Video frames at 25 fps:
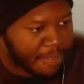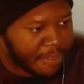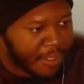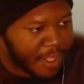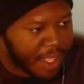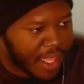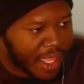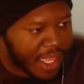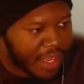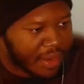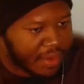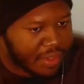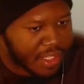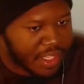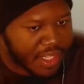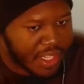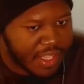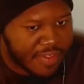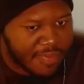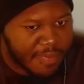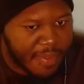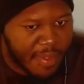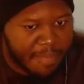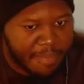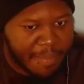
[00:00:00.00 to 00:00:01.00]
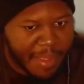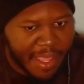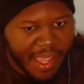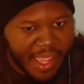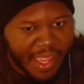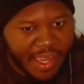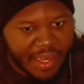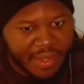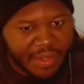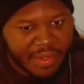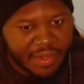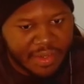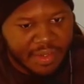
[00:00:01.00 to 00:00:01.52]
yeah, I don't think that's that
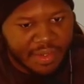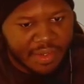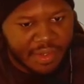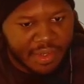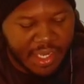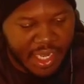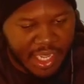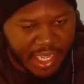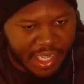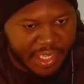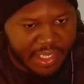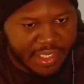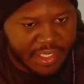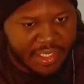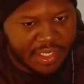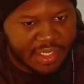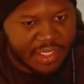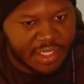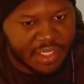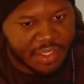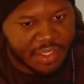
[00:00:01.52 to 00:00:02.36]
bad. Nice,